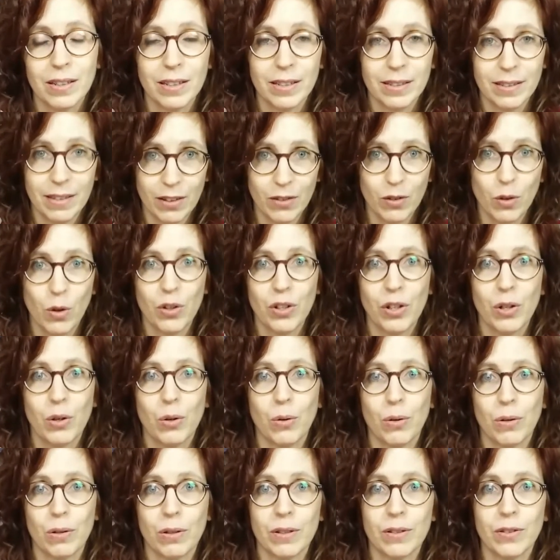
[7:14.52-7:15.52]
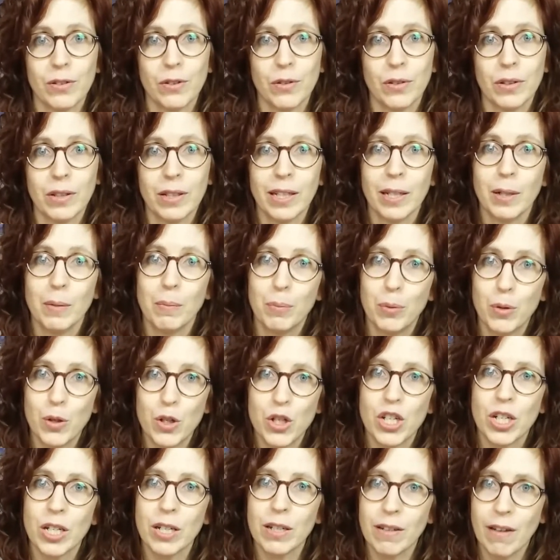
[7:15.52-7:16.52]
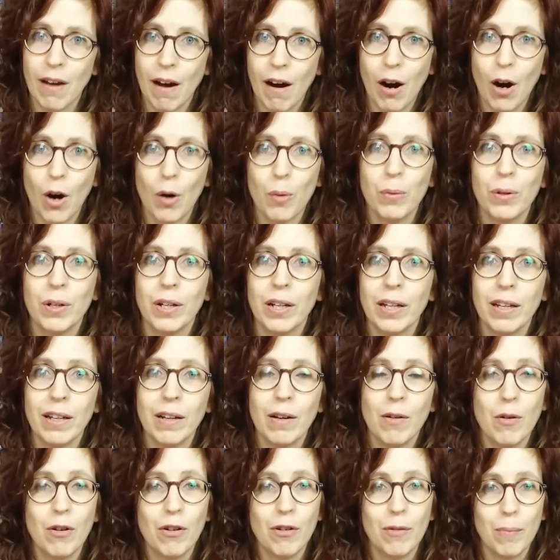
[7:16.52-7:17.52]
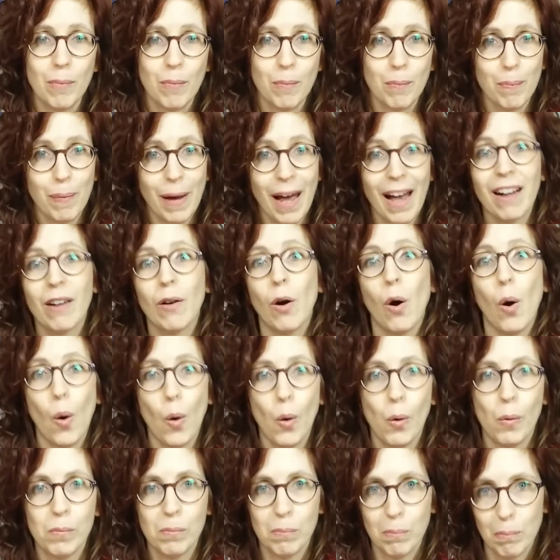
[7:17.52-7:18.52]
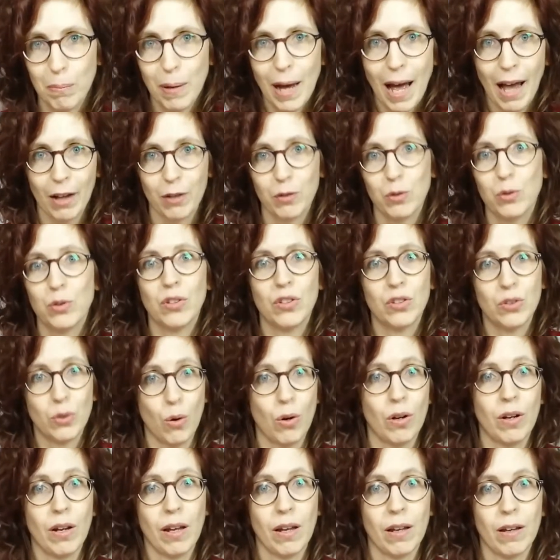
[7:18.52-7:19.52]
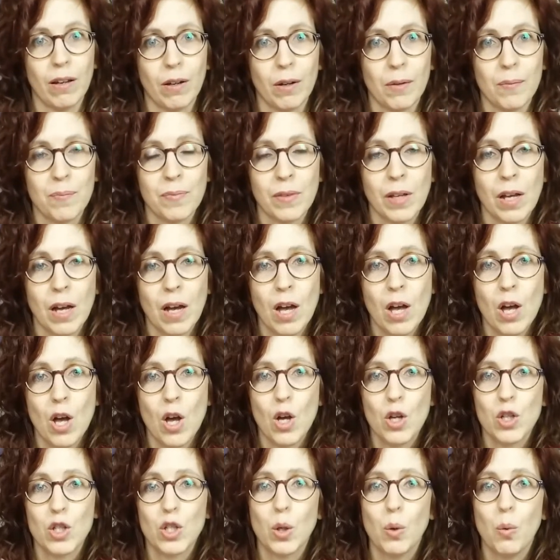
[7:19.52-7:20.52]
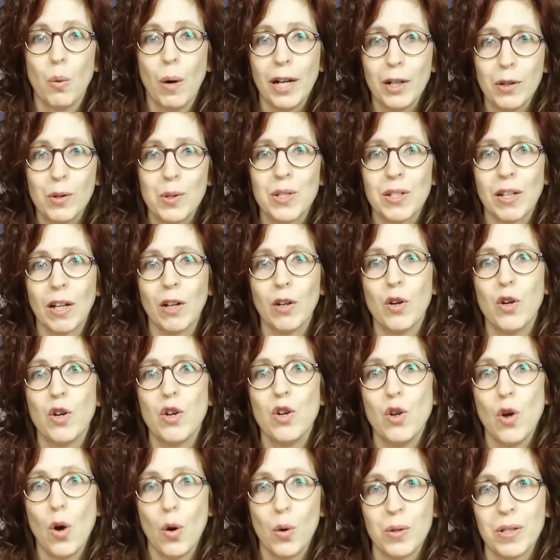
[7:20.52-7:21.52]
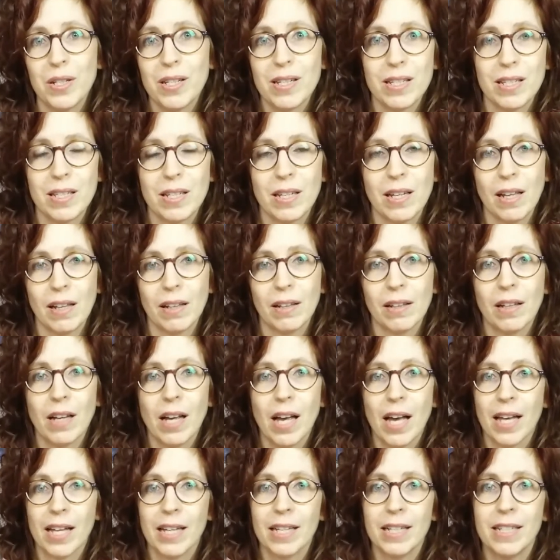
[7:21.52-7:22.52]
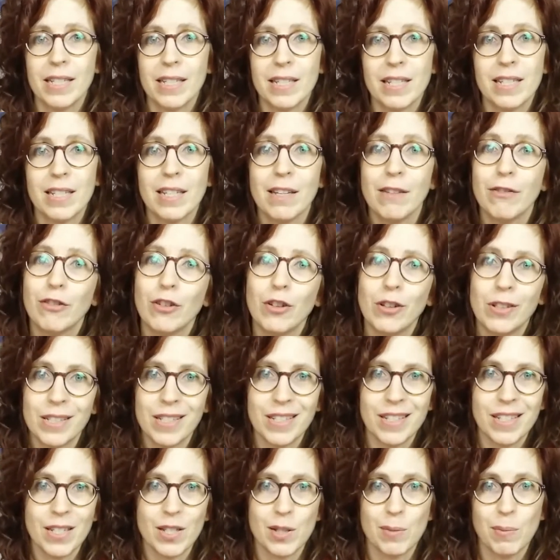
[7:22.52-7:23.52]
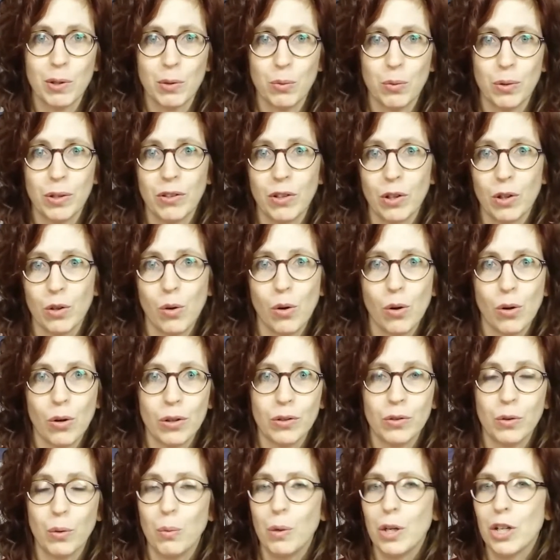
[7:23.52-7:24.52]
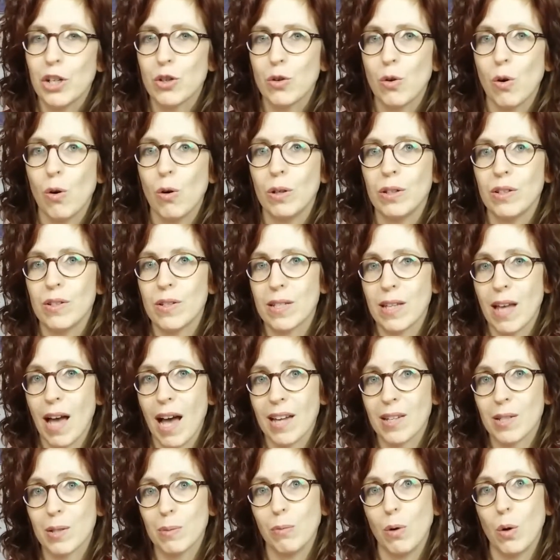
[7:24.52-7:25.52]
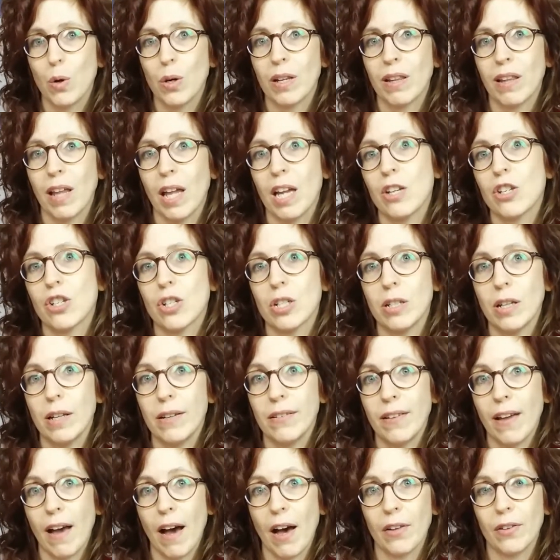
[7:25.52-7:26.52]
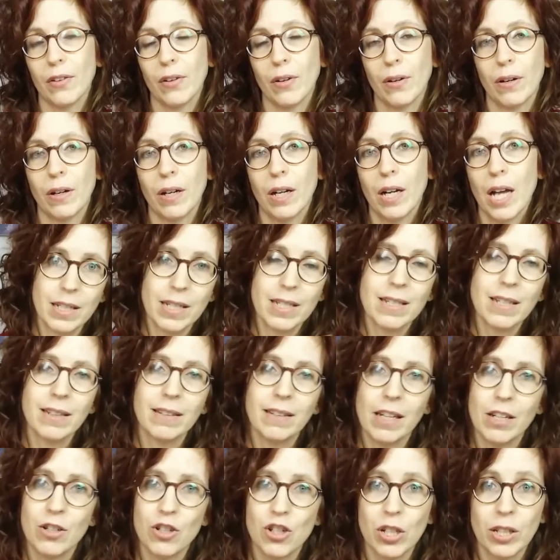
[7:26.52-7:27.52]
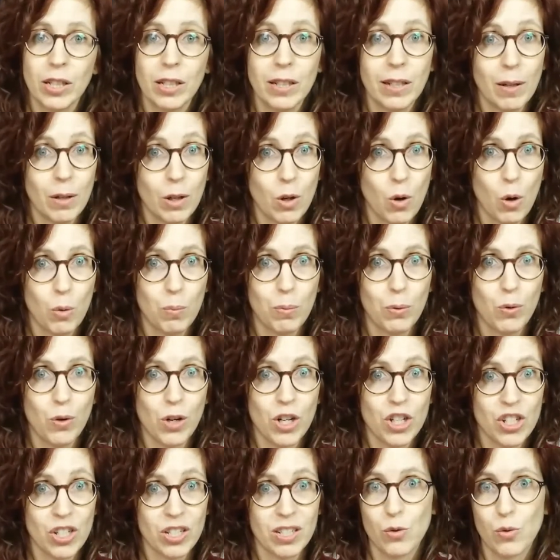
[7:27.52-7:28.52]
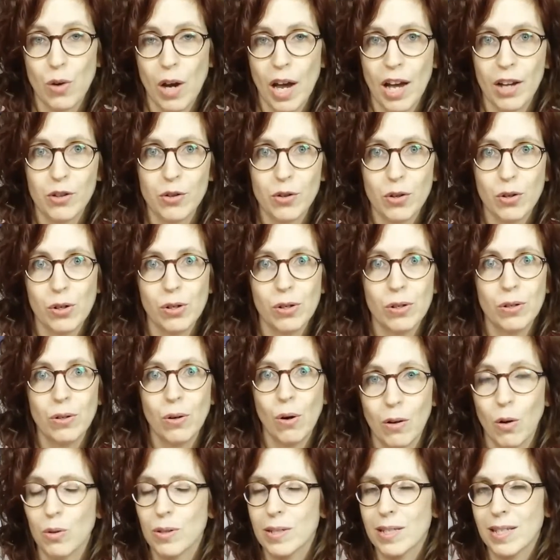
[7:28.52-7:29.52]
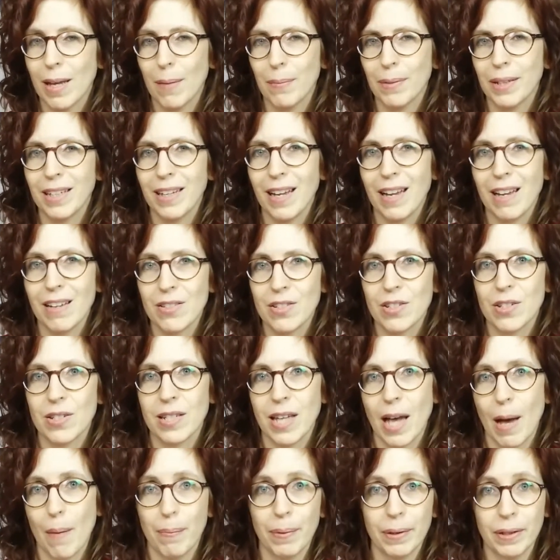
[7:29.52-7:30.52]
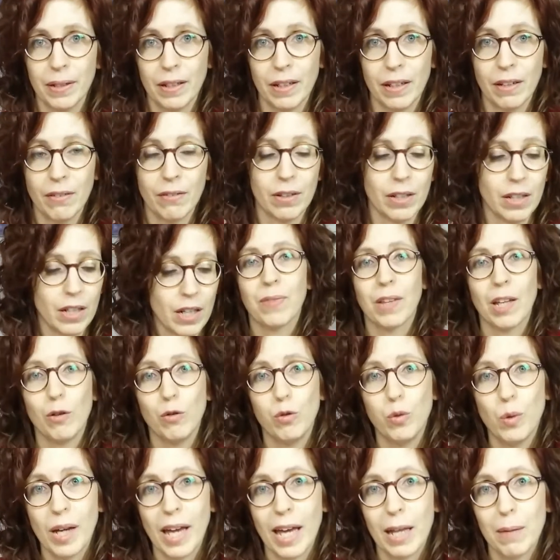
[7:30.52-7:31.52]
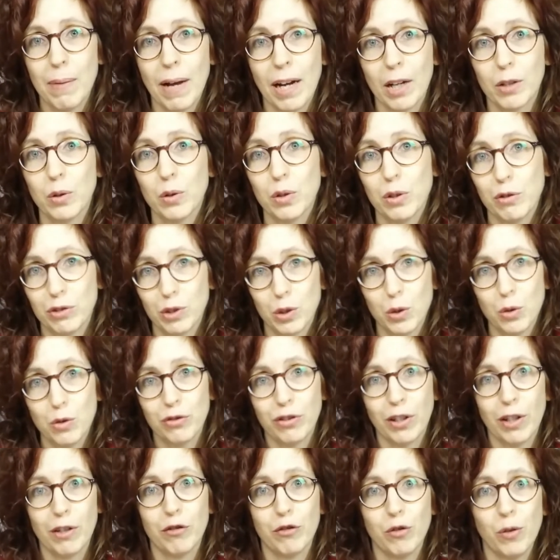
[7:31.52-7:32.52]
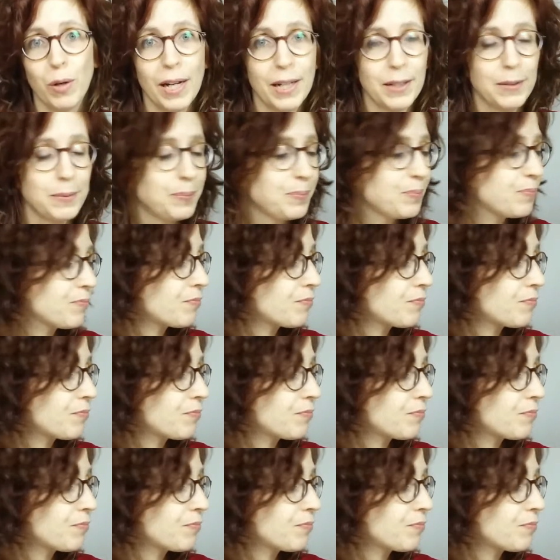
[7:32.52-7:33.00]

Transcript: the tonic chord, in pushing the harmony back home, back to the tonic. So when you start noticing these differences between the chord, which chord has more tension than the other? Is the tension in the chord progression gradual or something else is happening here? If we get back to the 2-5-1,